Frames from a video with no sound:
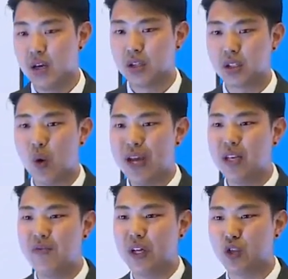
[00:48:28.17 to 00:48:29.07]
so
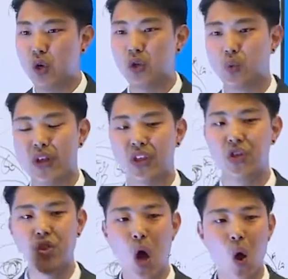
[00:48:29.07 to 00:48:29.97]
individuals with
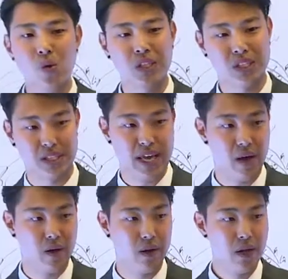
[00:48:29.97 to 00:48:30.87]
no
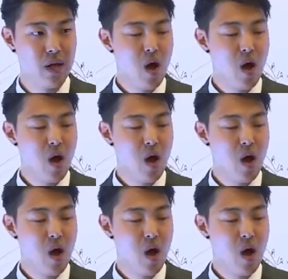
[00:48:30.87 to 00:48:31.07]
skill,